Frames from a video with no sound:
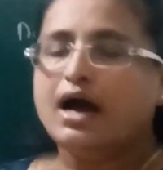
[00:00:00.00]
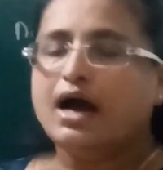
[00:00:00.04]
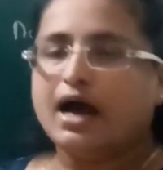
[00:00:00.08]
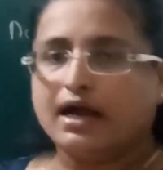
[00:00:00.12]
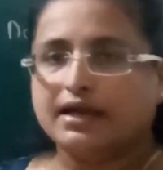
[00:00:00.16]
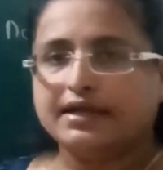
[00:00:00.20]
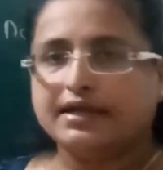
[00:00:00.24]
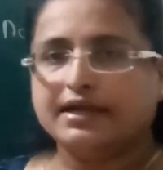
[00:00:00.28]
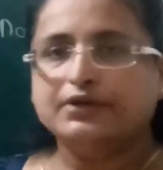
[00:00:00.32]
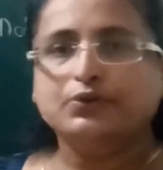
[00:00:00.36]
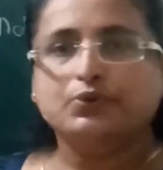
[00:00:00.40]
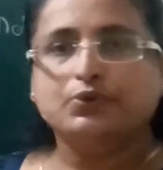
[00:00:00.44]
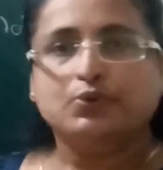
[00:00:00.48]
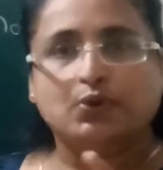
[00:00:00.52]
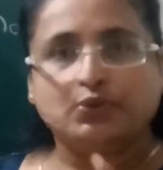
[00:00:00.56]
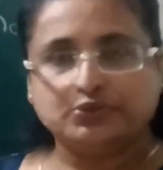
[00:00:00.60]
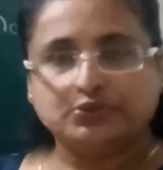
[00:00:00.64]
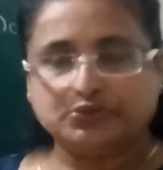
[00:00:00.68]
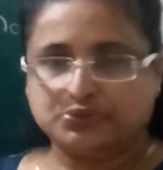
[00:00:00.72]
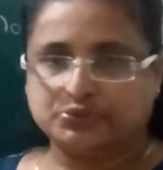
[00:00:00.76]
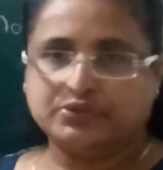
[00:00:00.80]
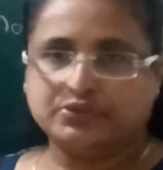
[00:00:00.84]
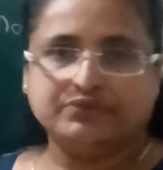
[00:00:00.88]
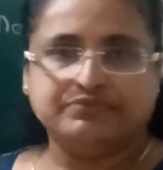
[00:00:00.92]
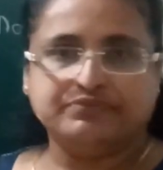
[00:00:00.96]
Again, go
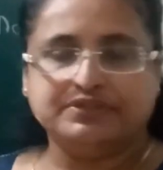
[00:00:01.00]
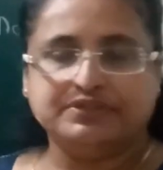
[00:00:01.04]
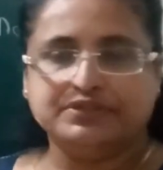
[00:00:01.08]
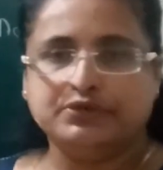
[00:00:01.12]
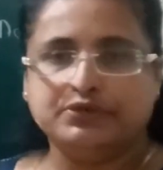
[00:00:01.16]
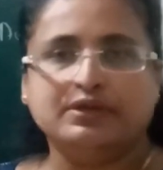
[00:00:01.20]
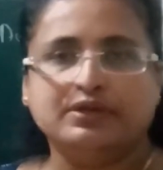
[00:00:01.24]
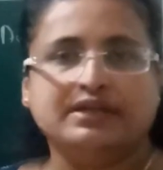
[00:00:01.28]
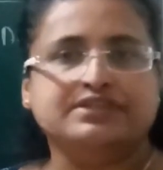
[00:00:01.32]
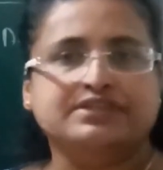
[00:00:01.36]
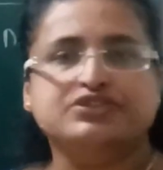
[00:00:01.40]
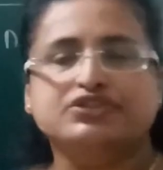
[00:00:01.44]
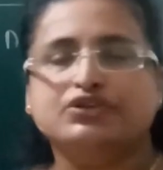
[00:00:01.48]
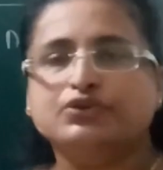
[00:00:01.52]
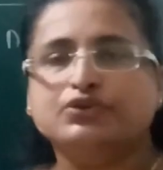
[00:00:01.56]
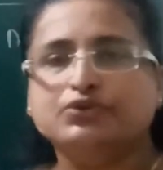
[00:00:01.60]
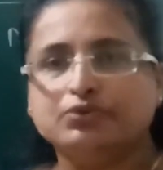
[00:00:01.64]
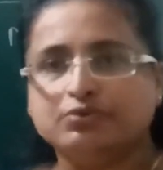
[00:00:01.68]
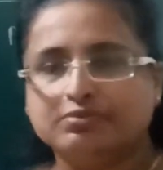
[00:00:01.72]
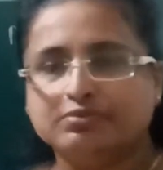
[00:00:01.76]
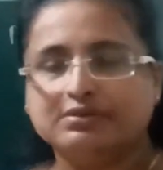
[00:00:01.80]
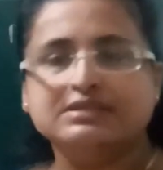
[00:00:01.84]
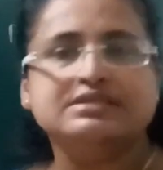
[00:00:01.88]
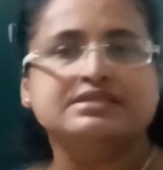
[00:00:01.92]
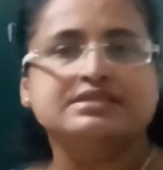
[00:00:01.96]
through the video lecture.
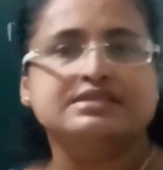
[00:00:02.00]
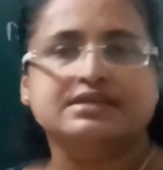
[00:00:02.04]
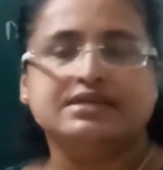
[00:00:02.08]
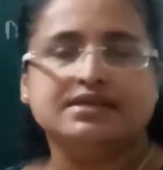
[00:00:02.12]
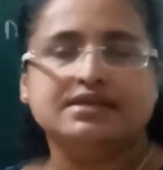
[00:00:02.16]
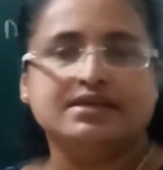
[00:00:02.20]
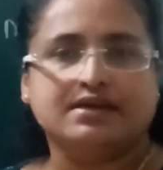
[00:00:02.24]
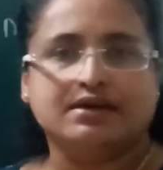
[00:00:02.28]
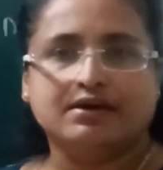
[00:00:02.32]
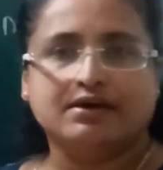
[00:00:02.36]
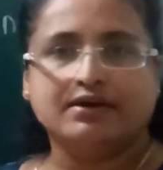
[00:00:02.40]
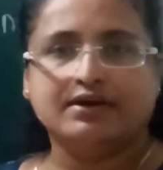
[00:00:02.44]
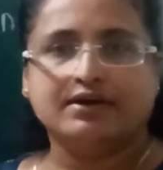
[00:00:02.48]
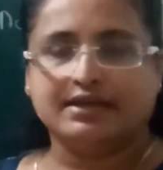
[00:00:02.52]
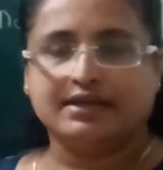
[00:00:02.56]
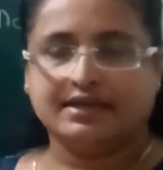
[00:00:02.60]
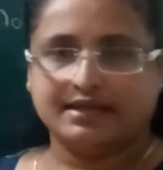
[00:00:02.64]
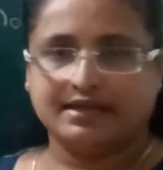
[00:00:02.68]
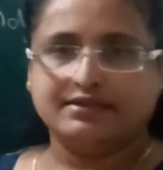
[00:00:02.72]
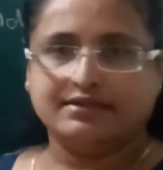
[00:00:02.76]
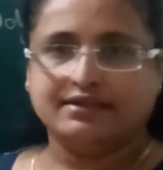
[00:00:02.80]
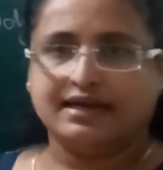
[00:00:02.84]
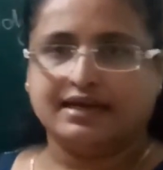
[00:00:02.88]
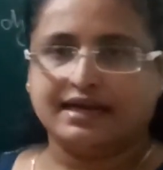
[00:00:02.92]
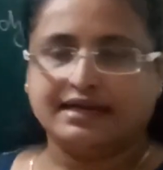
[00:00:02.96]
You will see here
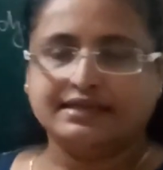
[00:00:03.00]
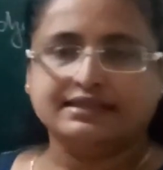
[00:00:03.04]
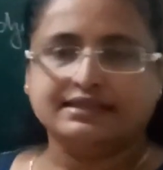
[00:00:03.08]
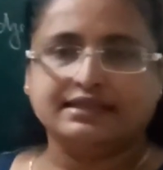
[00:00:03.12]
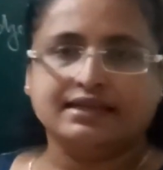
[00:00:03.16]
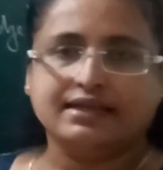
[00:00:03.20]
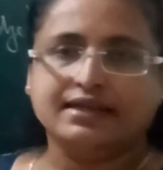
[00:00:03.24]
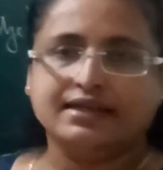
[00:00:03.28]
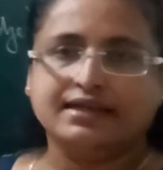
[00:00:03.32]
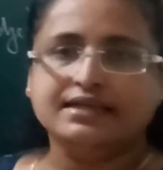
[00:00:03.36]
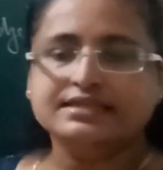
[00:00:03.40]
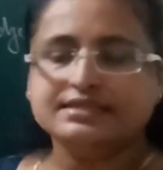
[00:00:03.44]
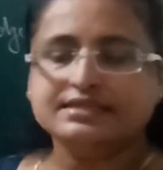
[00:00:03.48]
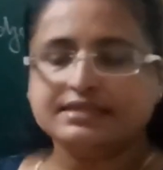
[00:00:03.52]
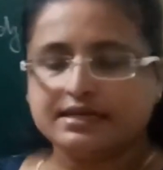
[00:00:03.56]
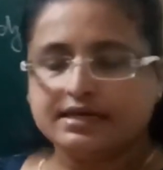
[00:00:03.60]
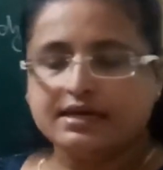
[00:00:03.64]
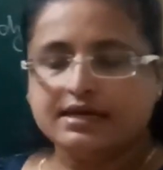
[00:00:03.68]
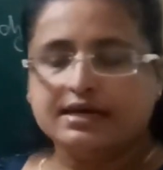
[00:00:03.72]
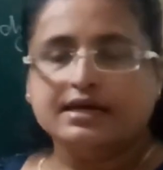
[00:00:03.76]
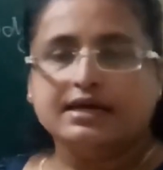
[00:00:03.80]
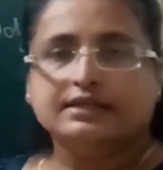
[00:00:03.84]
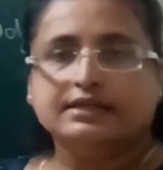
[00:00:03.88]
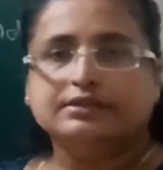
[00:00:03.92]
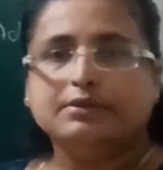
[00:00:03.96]
in that is
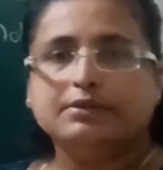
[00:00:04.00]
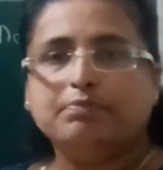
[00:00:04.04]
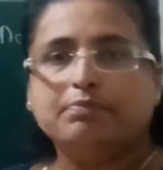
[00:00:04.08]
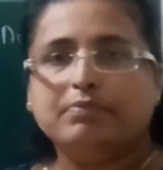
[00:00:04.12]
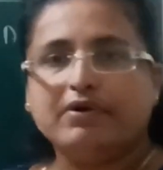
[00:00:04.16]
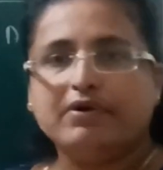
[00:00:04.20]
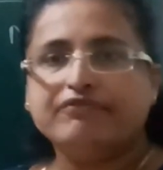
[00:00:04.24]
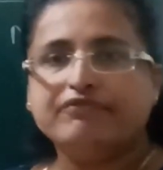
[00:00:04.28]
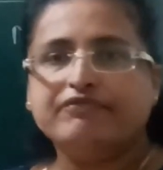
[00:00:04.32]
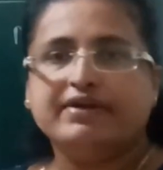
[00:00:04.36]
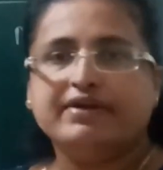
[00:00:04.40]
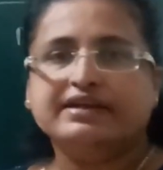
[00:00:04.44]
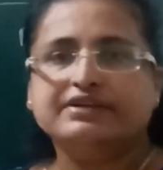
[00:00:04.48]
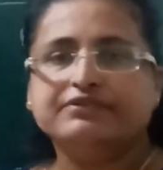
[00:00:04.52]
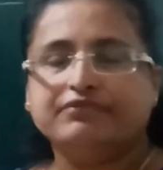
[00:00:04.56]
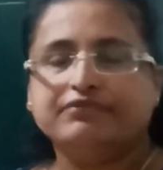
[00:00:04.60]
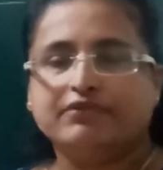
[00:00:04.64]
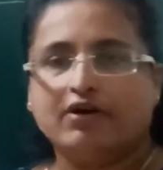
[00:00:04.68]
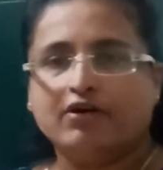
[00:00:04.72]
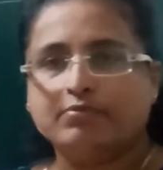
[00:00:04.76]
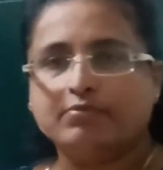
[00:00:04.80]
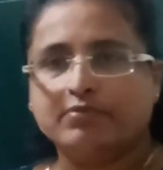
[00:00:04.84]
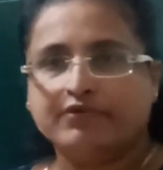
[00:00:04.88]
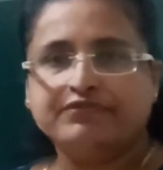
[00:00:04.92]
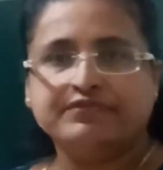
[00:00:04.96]
the perfect
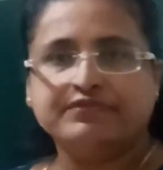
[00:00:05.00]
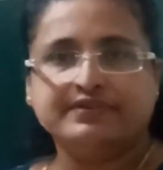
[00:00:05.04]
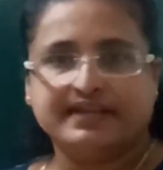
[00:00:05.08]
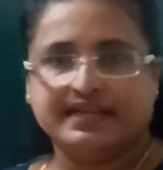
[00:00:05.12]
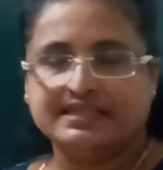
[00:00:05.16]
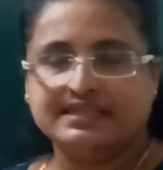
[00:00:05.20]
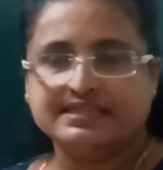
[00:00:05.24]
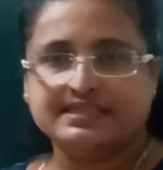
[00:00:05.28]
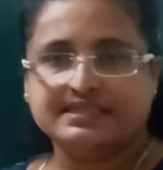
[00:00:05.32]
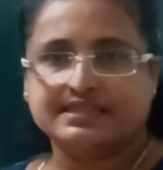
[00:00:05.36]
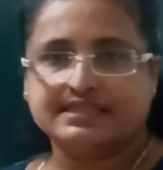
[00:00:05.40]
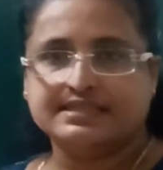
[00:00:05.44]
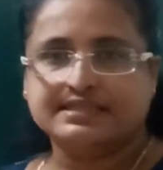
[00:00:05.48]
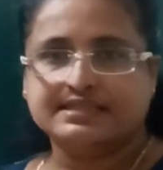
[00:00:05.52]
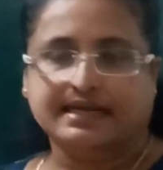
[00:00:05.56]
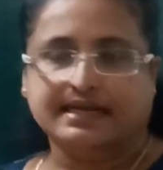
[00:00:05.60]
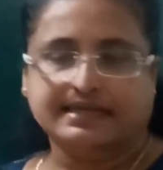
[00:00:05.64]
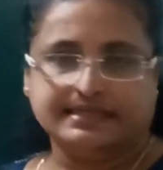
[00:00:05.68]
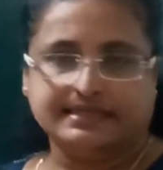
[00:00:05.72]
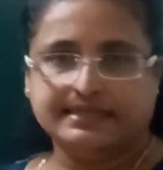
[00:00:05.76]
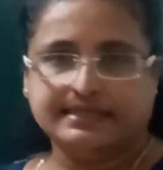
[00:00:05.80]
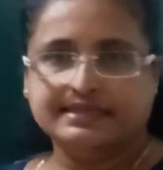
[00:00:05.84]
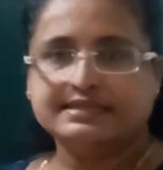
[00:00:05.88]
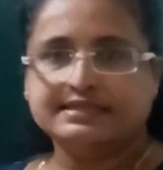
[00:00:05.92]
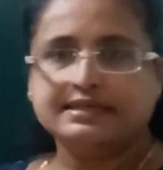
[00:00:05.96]
form of tenses,
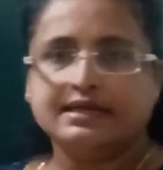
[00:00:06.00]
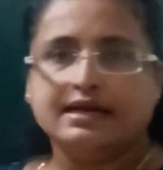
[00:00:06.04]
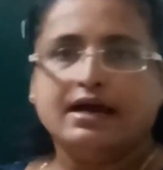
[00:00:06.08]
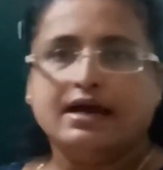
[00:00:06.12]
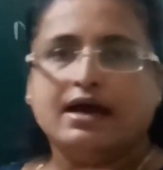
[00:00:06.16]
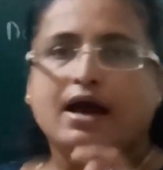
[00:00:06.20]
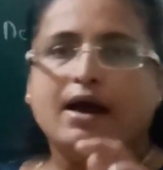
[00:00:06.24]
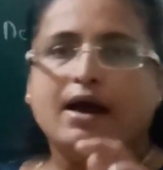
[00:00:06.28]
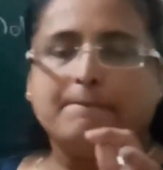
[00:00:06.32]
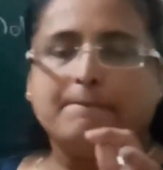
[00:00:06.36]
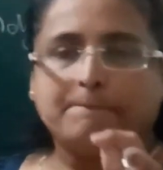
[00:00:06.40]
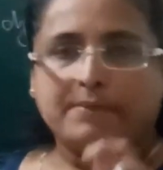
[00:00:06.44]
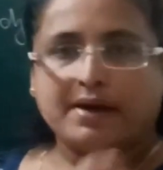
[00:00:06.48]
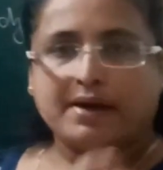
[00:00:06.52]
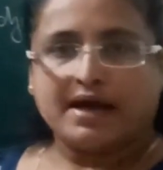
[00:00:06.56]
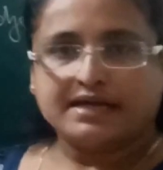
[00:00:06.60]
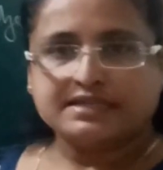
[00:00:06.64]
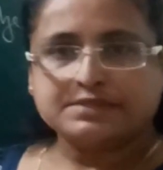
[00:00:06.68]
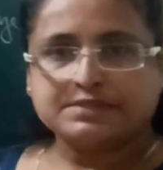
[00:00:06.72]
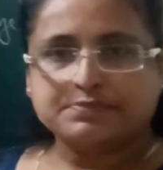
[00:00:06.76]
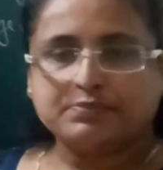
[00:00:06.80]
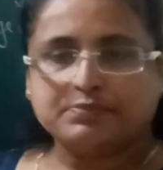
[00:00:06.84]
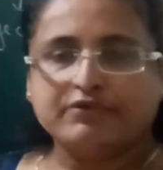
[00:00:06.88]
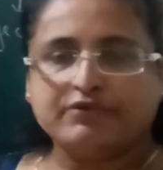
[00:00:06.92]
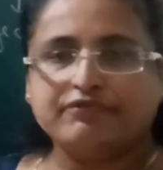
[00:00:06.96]
that is
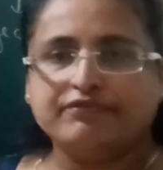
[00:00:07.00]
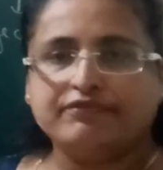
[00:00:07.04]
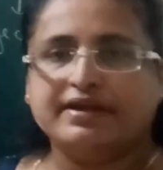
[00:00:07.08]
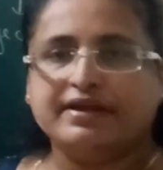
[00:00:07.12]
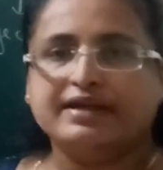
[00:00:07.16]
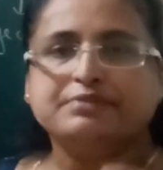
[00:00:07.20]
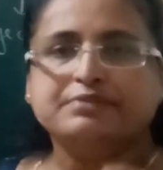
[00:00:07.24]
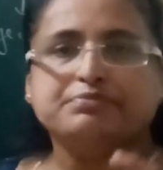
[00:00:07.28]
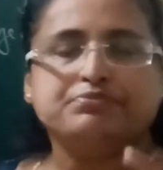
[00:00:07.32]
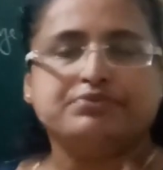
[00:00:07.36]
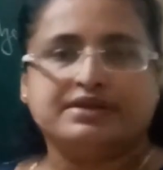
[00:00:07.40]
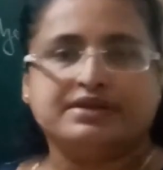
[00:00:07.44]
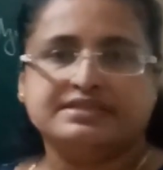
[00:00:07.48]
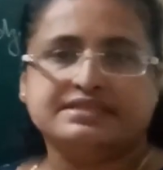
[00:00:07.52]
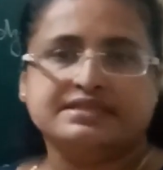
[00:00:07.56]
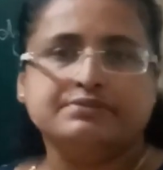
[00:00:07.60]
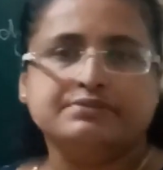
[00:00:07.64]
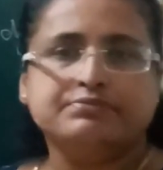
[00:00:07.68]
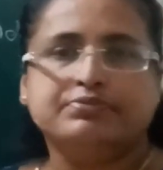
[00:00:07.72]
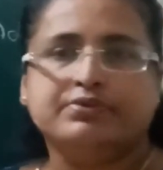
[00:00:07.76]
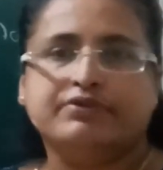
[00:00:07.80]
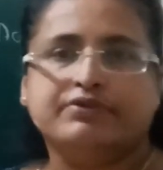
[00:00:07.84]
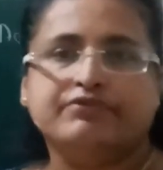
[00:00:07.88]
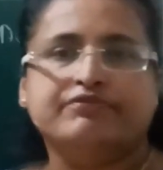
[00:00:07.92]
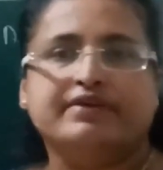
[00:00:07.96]
past perfect,
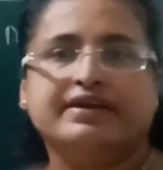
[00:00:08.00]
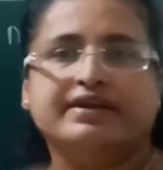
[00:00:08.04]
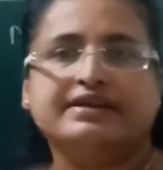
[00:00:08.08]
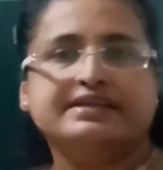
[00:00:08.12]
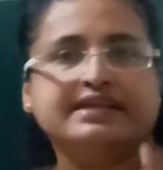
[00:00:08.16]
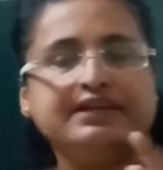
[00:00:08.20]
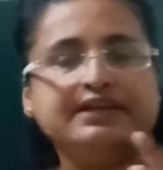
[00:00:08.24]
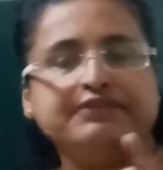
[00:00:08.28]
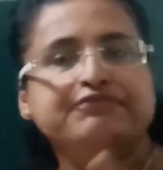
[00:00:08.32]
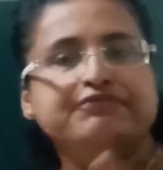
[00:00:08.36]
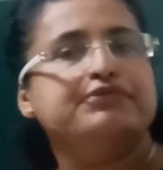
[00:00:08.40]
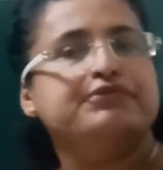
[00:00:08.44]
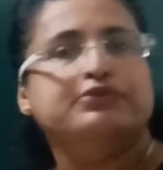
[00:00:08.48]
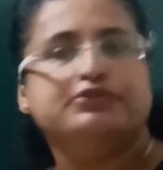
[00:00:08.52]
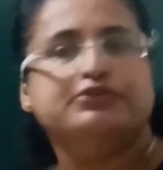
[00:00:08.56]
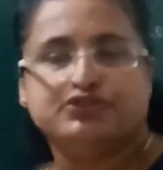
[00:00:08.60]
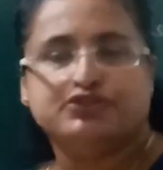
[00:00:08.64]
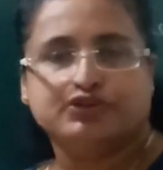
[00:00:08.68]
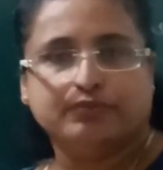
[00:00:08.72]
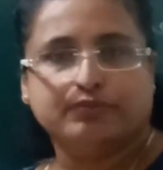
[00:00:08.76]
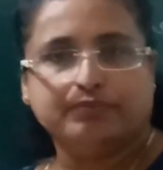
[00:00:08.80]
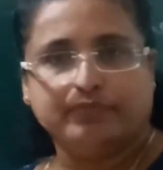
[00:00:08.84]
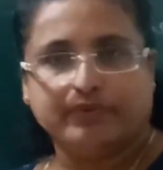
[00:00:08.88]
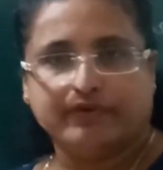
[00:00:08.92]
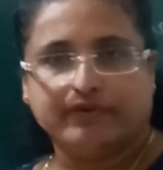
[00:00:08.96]
present perfect and
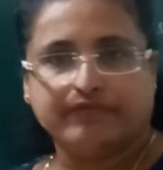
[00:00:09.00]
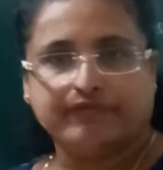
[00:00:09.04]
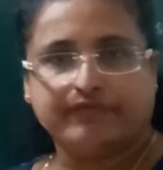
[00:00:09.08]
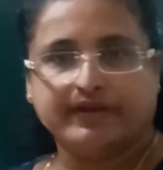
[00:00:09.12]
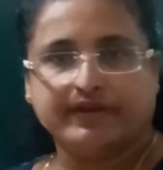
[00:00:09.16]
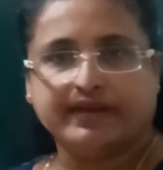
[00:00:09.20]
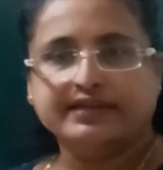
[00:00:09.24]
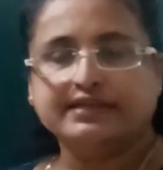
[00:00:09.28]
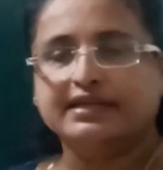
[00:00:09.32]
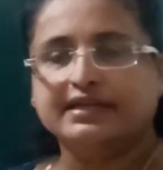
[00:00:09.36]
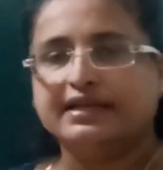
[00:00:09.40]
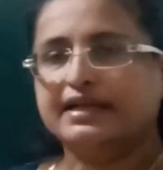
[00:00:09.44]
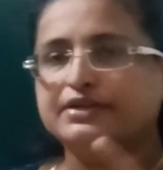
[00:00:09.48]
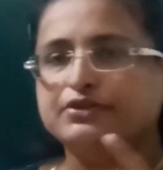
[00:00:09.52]
future perfect.